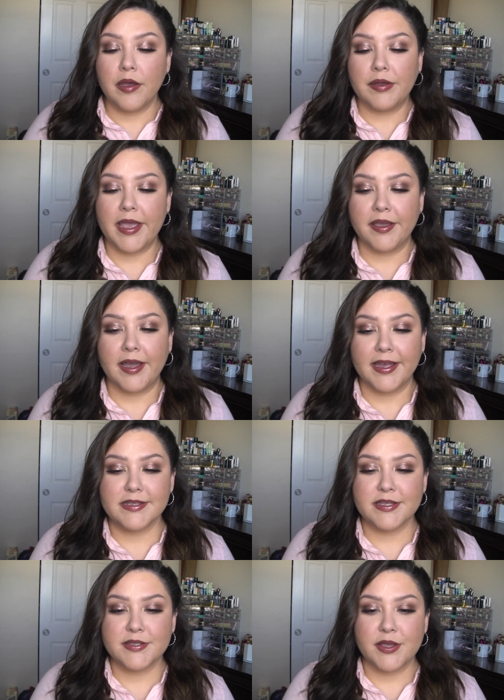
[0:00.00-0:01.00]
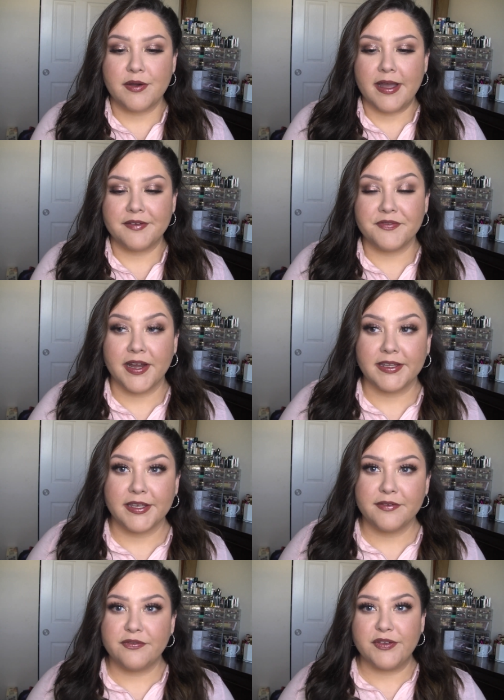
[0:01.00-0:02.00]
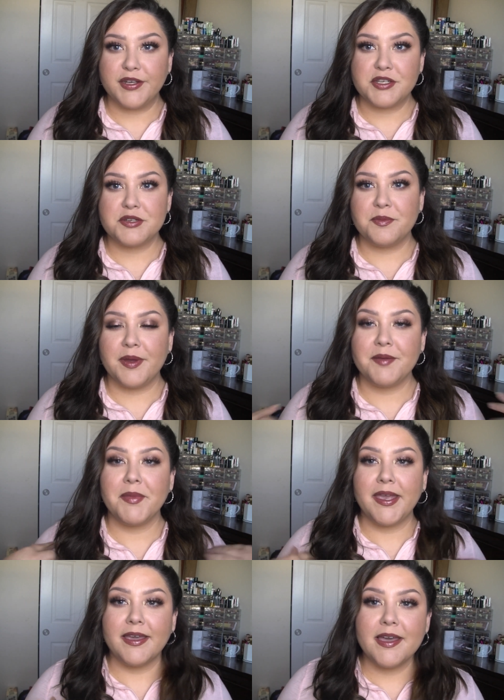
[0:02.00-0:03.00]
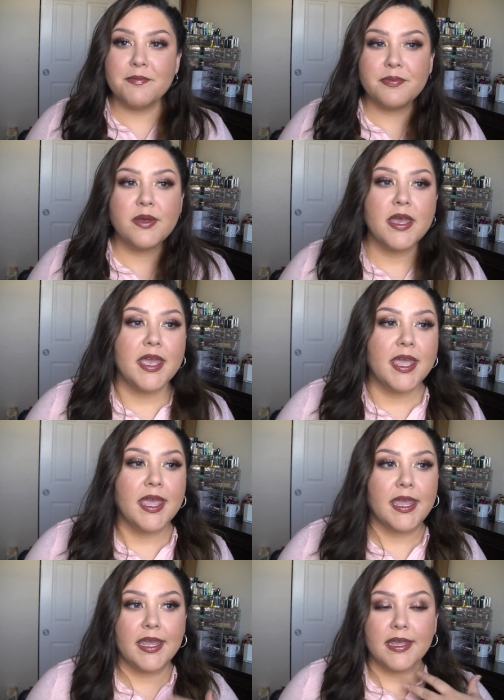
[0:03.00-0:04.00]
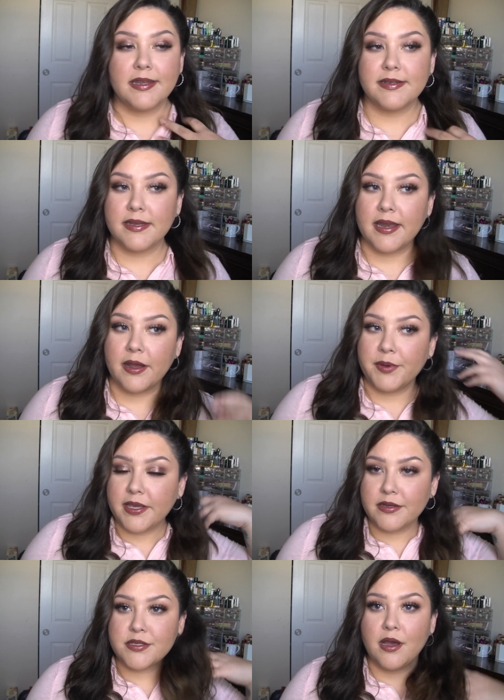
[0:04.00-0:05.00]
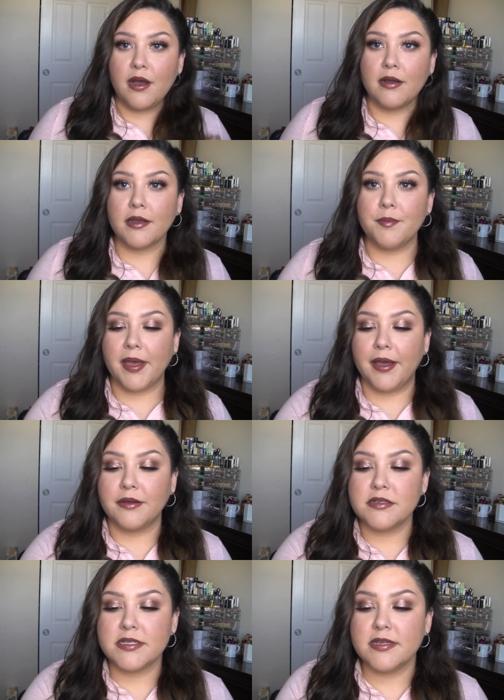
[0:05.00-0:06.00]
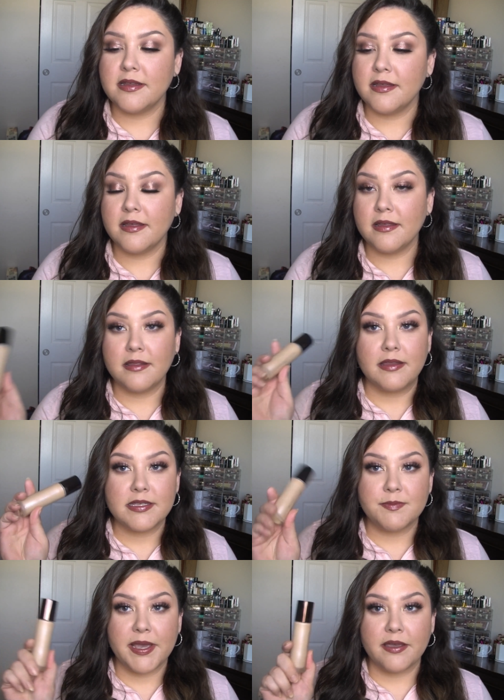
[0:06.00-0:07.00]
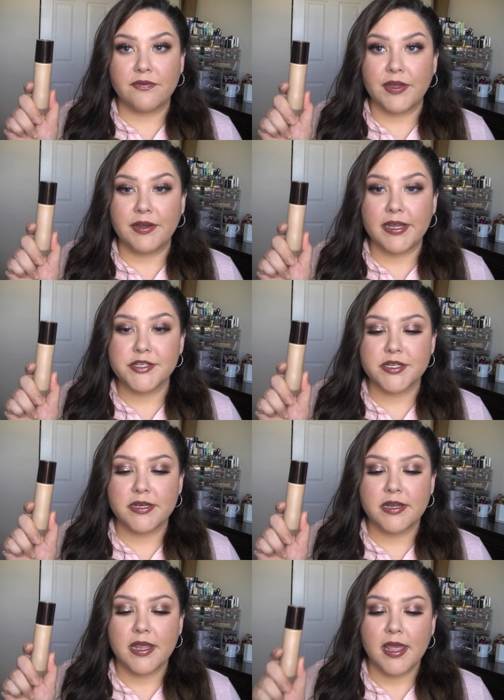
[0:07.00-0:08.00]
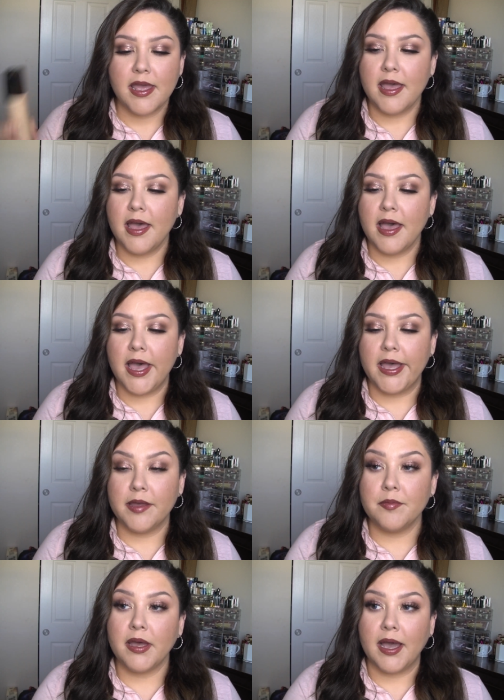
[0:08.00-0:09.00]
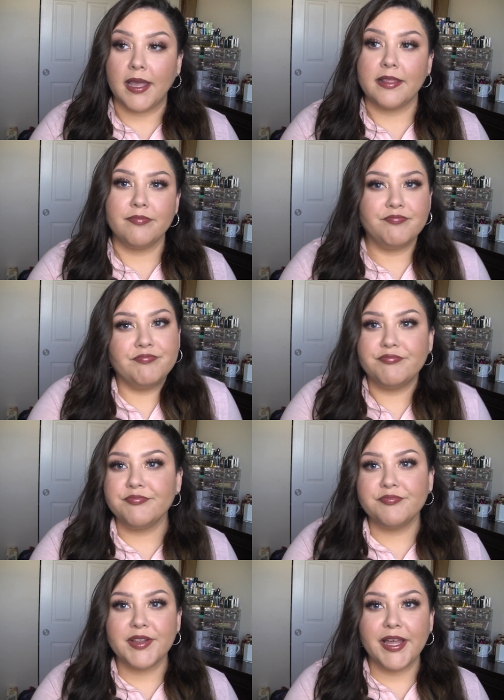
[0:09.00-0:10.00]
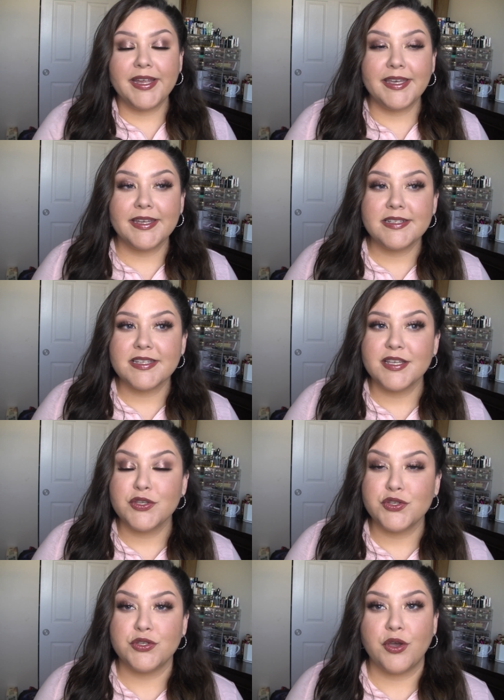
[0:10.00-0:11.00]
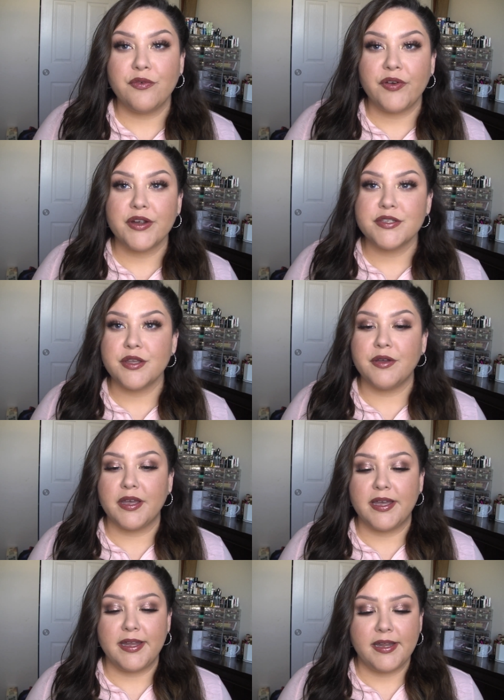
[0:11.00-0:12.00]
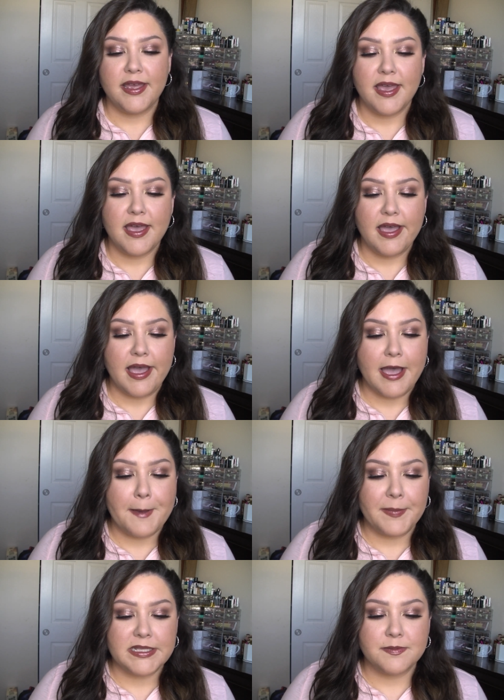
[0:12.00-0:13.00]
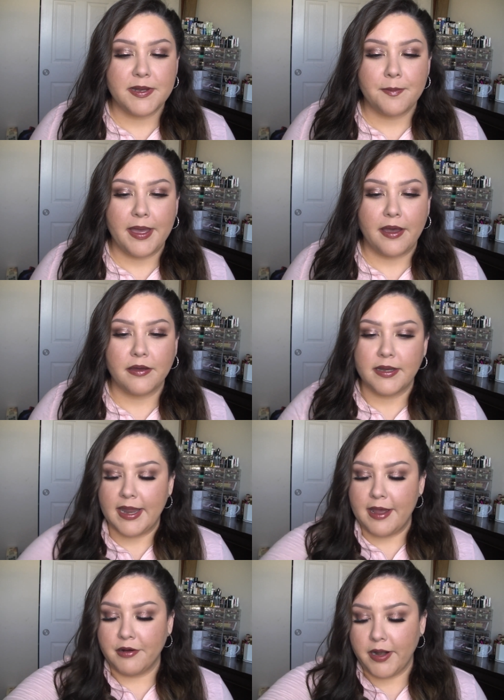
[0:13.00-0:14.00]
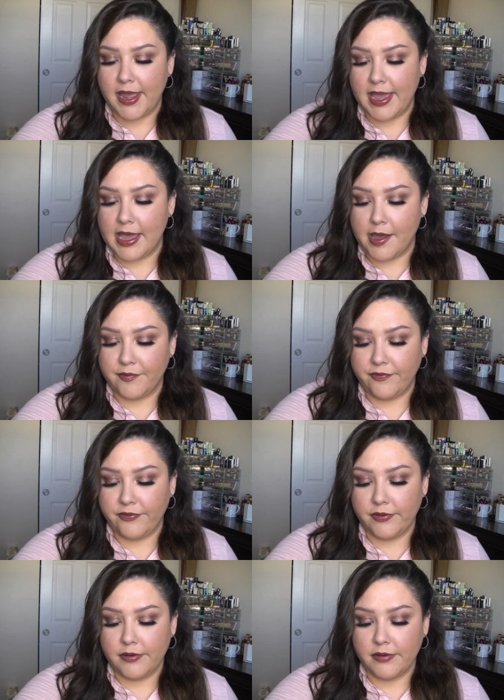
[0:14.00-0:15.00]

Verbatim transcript: Okay guys, so I finally finished my makeup and now we can talk about this Becca foundation. Um, I like it. So far so good. Um, it's been about an hour and a half,